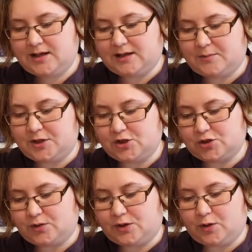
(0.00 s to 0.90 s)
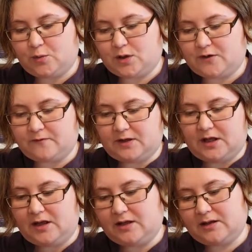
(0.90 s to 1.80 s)
Let me show you one of
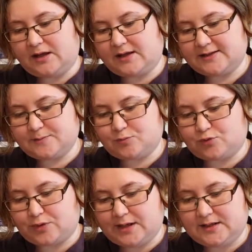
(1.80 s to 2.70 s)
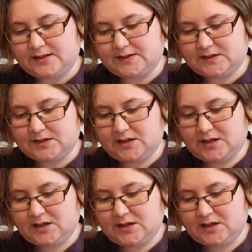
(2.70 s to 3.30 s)
the like spreads.